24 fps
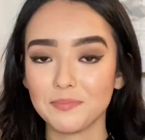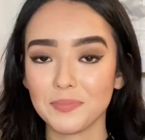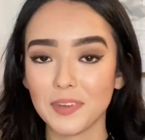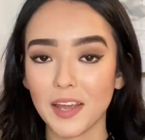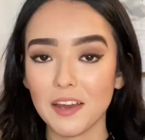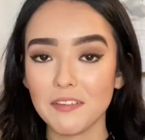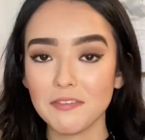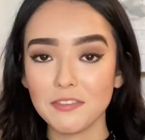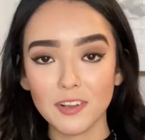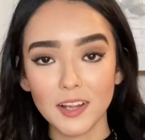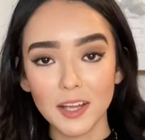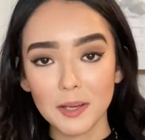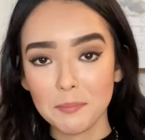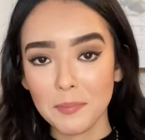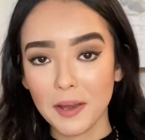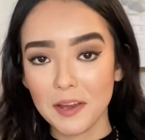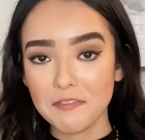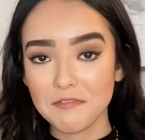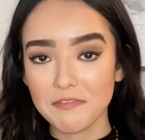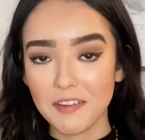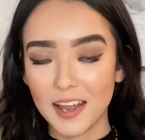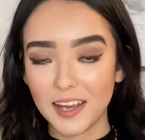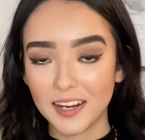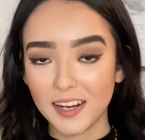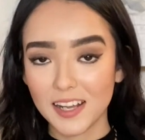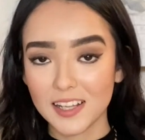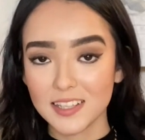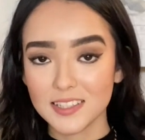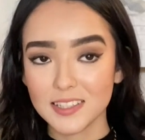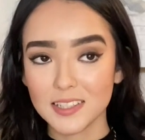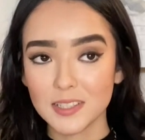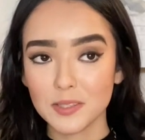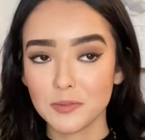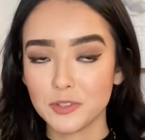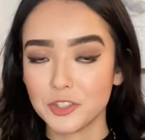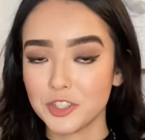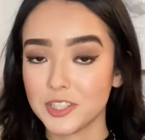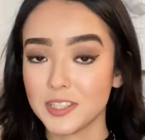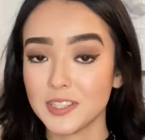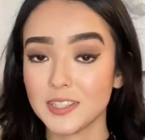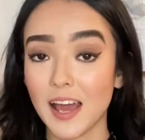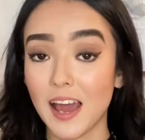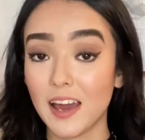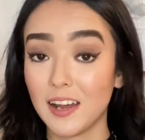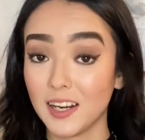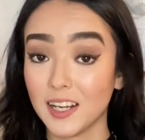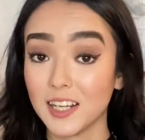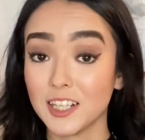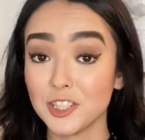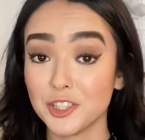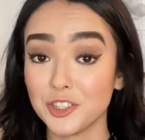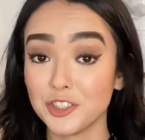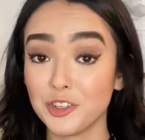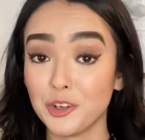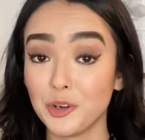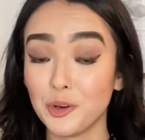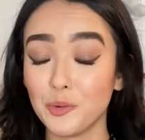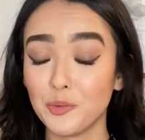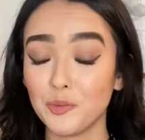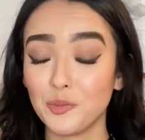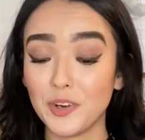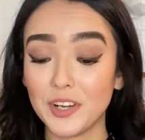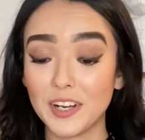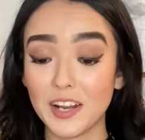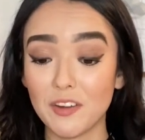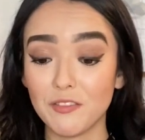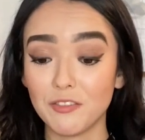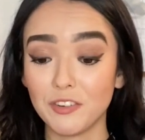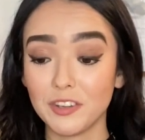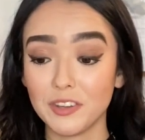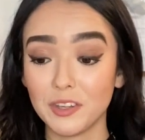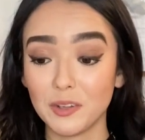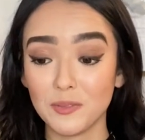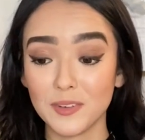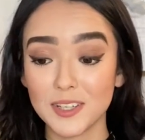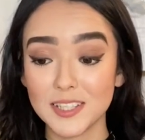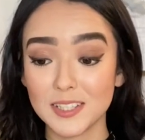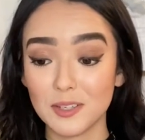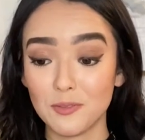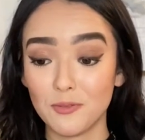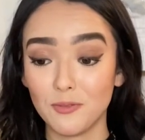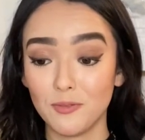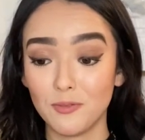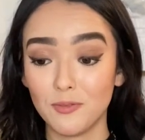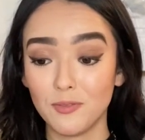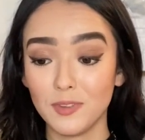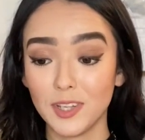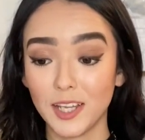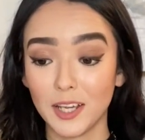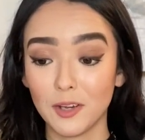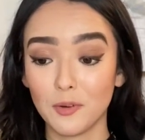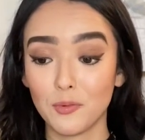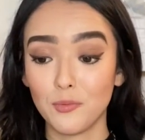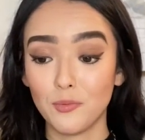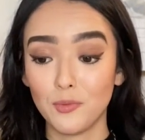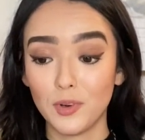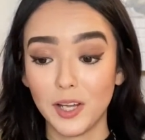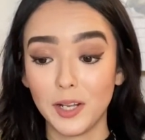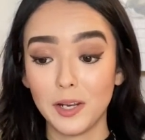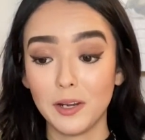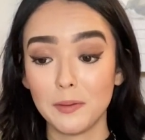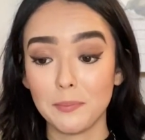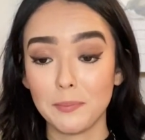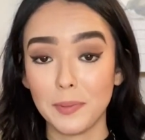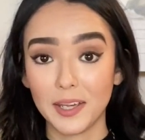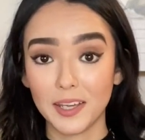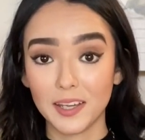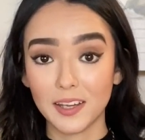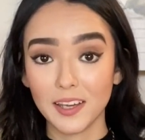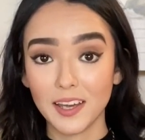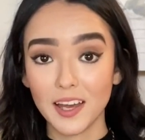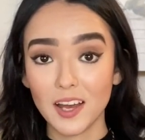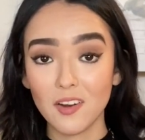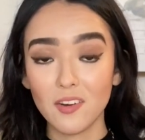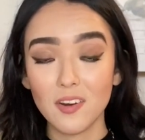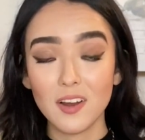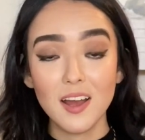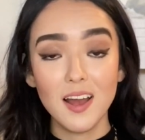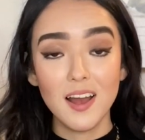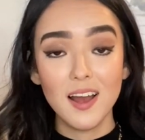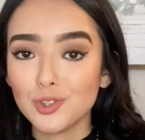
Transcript: I feel like my finances were just out of control when everything was in one bank account.